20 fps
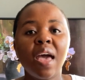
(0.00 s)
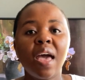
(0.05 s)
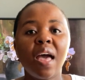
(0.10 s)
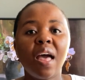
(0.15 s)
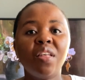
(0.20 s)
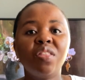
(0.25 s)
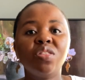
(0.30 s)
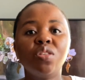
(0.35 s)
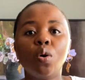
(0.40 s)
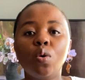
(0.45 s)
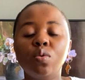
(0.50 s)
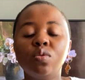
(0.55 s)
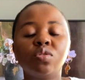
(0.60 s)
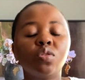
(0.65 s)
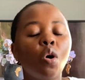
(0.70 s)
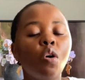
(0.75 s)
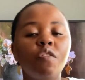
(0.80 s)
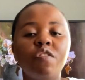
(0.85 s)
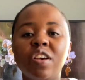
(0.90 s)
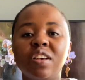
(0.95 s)
And those,
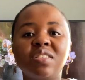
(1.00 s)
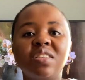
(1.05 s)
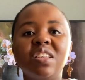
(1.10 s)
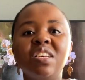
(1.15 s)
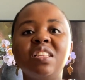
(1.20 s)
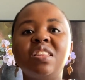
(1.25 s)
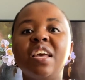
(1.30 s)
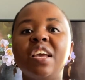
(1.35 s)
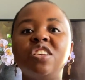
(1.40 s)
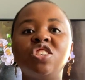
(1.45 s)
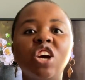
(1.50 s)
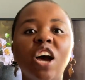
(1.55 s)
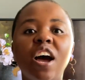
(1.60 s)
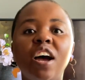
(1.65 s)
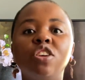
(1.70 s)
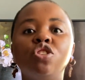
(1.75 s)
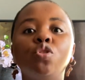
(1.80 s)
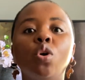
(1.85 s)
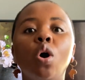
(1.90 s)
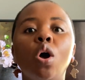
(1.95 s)
obviously, they
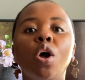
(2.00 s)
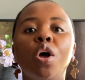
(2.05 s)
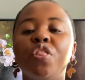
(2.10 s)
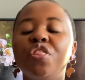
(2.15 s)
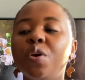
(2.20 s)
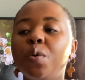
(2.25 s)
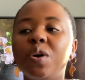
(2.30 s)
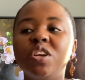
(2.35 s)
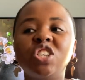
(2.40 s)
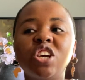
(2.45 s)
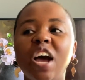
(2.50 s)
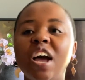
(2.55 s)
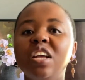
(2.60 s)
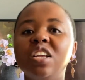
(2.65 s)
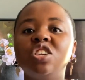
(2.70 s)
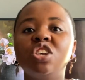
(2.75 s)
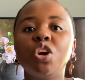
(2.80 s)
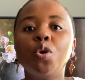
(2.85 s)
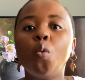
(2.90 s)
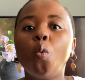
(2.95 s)
were
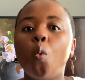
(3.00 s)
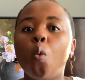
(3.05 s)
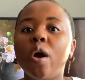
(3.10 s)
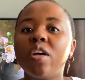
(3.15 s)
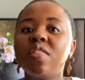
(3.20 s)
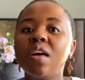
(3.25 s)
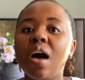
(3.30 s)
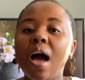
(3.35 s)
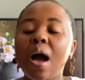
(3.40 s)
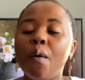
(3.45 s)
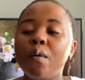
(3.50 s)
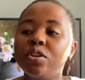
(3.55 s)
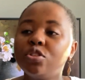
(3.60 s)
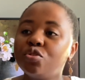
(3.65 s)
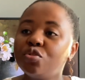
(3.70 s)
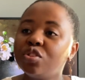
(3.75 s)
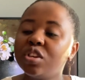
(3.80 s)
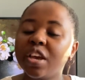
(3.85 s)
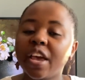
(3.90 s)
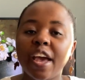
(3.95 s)
charging, whether I was
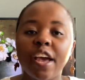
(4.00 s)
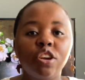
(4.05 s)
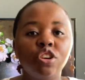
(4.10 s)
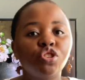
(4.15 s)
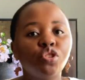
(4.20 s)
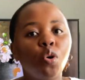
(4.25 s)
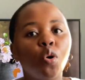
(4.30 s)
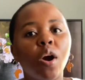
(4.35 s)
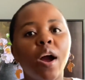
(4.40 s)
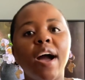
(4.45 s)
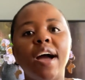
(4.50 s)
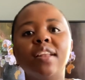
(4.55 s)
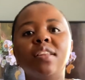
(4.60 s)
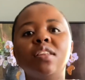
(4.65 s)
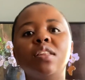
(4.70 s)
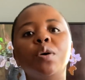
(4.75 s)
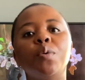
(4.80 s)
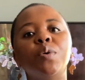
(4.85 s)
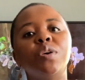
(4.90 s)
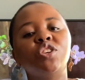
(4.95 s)
using cash or card,
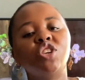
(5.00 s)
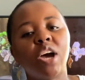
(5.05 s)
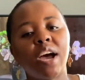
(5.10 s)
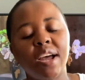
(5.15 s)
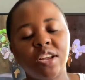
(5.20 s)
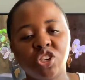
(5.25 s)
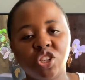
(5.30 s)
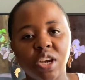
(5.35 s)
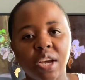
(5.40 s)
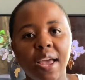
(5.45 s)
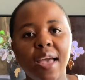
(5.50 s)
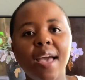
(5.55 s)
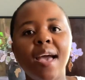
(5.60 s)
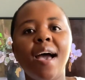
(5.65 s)
they were charging.